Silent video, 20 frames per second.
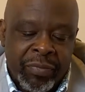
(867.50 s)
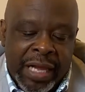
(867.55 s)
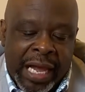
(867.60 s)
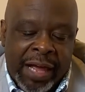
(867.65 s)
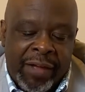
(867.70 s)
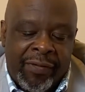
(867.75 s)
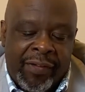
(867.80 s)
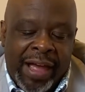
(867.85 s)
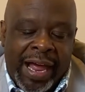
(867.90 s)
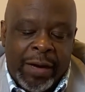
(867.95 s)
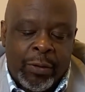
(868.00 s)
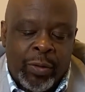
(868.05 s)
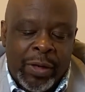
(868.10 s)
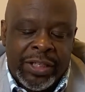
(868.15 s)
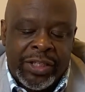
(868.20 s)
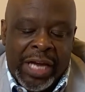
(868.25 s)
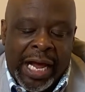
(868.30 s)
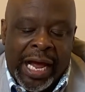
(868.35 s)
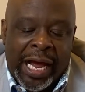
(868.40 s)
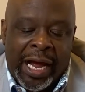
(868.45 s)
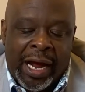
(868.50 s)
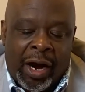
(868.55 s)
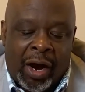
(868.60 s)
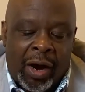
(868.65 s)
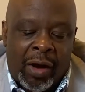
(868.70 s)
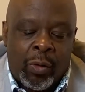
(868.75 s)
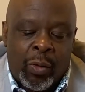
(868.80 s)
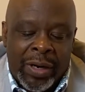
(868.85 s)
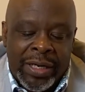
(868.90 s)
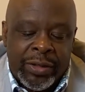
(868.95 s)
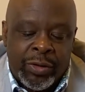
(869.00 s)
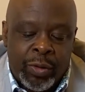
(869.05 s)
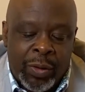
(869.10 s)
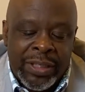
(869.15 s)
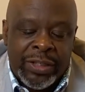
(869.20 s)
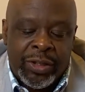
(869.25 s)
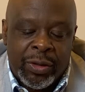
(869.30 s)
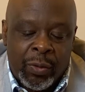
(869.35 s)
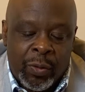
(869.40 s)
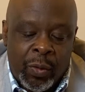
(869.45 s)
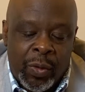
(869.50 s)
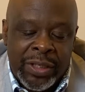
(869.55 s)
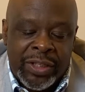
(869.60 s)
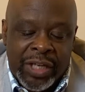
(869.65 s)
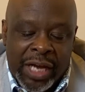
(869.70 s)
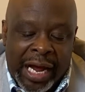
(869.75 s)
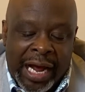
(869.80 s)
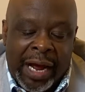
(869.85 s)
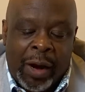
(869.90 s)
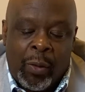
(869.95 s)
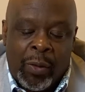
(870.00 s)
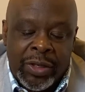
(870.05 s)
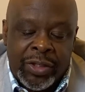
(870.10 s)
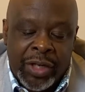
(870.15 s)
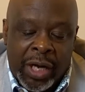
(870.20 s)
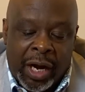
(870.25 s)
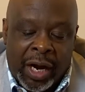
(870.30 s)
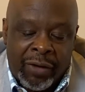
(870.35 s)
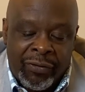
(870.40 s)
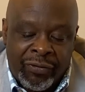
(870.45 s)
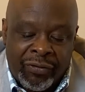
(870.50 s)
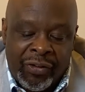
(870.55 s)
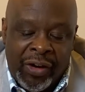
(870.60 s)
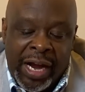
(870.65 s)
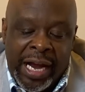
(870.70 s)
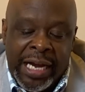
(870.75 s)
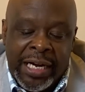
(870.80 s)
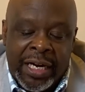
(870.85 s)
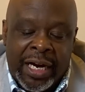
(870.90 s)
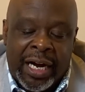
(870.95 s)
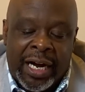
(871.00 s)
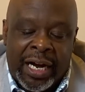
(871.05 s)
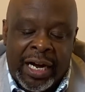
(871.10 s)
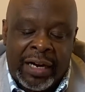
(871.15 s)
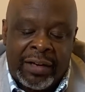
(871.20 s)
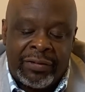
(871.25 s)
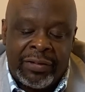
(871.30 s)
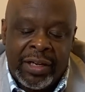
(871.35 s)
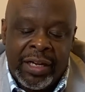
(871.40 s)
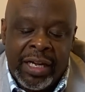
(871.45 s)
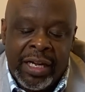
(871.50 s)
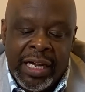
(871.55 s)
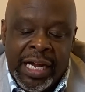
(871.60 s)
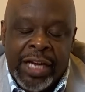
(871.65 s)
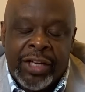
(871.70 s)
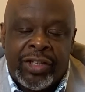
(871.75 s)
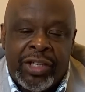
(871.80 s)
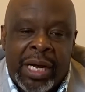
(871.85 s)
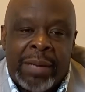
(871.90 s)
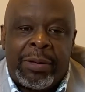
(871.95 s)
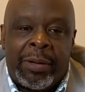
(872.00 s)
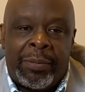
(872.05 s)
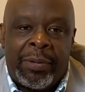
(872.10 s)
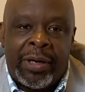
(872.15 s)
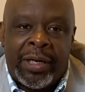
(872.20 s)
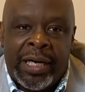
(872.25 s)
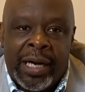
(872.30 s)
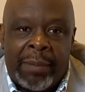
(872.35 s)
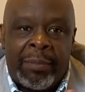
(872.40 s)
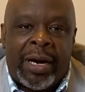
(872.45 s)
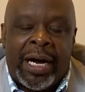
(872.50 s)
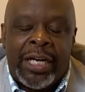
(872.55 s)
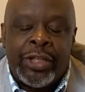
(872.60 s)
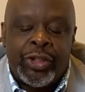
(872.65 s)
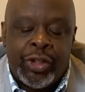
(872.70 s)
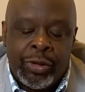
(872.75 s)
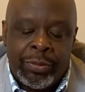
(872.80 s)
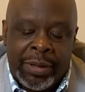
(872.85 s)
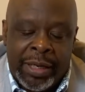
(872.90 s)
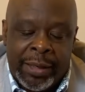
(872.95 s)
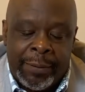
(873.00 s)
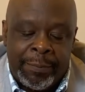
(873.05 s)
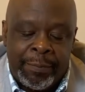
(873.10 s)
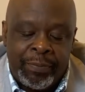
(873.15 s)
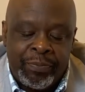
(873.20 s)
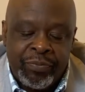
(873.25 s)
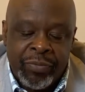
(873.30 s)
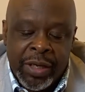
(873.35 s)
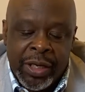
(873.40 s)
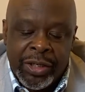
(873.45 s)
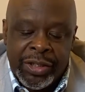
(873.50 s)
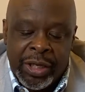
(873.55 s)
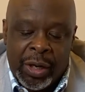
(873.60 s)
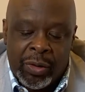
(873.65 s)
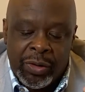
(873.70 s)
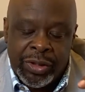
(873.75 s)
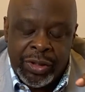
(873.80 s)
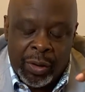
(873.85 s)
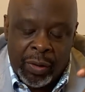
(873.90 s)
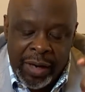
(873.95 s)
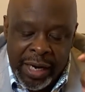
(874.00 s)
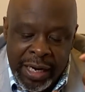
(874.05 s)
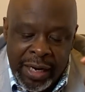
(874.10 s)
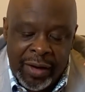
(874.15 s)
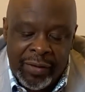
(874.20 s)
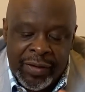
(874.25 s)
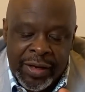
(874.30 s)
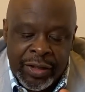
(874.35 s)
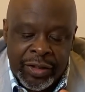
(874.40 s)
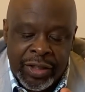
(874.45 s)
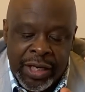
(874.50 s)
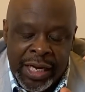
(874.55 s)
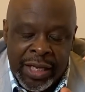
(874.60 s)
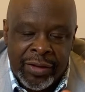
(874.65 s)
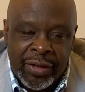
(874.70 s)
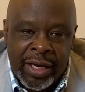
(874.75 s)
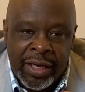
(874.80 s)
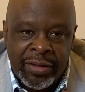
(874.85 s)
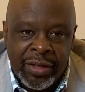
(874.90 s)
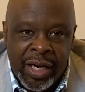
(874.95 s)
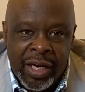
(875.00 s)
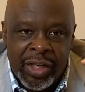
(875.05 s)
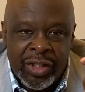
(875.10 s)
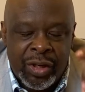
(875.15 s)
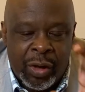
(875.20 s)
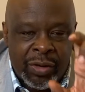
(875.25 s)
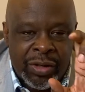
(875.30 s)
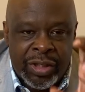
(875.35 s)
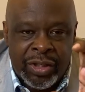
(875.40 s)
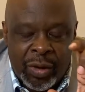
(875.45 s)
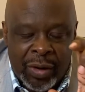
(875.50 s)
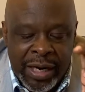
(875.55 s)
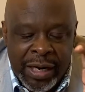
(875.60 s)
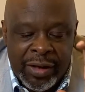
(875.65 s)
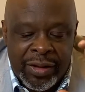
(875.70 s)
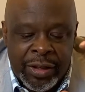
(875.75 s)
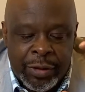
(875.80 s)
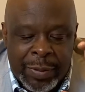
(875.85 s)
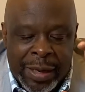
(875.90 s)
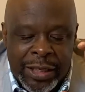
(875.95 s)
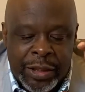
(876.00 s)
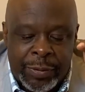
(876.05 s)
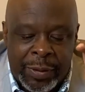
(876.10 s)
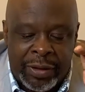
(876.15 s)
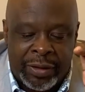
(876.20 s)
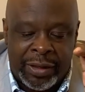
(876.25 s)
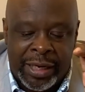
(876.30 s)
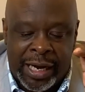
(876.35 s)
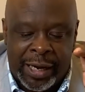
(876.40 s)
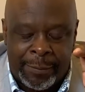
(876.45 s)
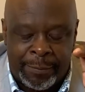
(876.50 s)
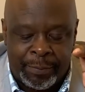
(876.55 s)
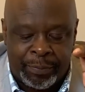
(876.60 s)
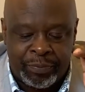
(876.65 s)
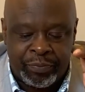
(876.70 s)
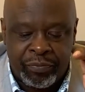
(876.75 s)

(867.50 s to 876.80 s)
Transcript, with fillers: and that which I, which, which I was afraid of is come, come unto me. So, so hear this, and, and so, so hear this by the Spirit of God.